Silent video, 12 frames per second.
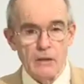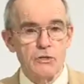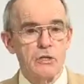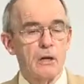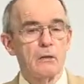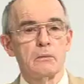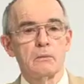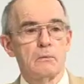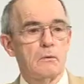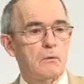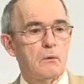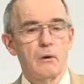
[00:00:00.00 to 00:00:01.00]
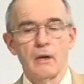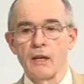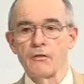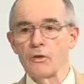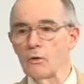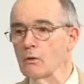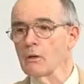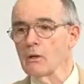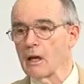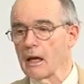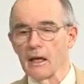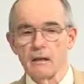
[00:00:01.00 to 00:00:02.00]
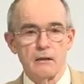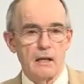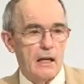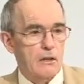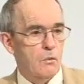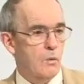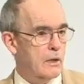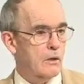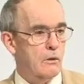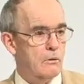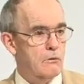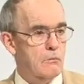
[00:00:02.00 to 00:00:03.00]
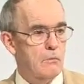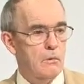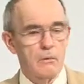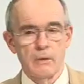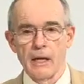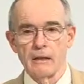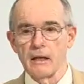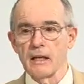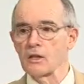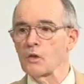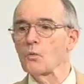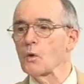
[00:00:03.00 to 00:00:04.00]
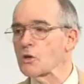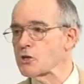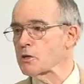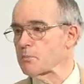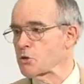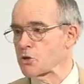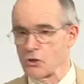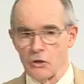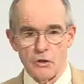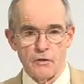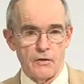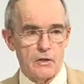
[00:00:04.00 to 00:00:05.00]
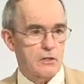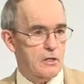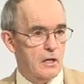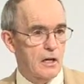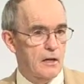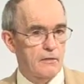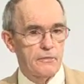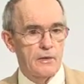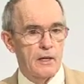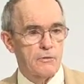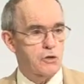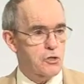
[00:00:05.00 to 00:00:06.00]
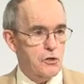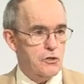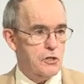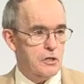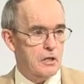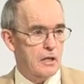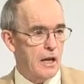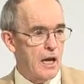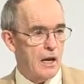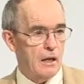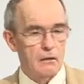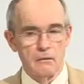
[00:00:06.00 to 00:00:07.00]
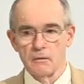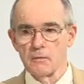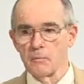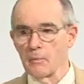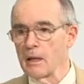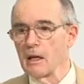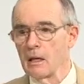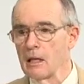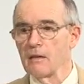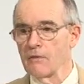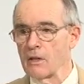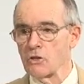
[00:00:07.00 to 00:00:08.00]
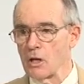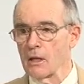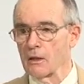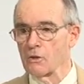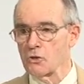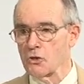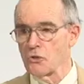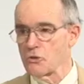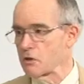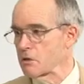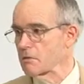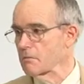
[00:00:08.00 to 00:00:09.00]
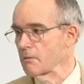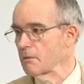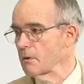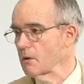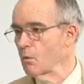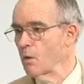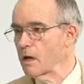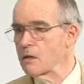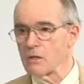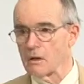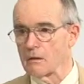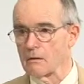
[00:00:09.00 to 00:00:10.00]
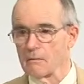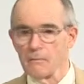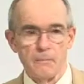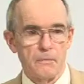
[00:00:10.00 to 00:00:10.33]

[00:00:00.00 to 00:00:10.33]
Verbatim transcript: And so if you look at, at what at, at the worship service of, of churches today, many evangelical churches, what is it?